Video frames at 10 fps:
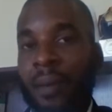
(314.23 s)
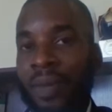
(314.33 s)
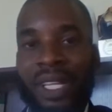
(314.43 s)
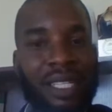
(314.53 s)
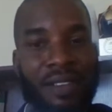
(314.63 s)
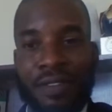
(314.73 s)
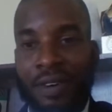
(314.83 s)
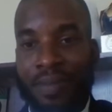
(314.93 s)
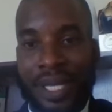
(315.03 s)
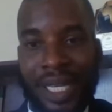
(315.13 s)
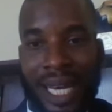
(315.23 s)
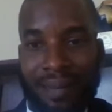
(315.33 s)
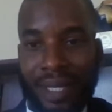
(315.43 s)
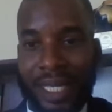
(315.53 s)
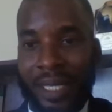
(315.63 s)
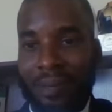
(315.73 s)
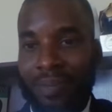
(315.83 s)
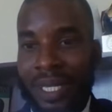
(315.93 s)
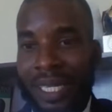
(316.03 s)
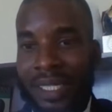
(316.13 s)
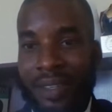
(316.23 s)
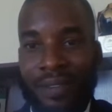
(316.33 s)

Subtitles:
penalty for bigamy, penalty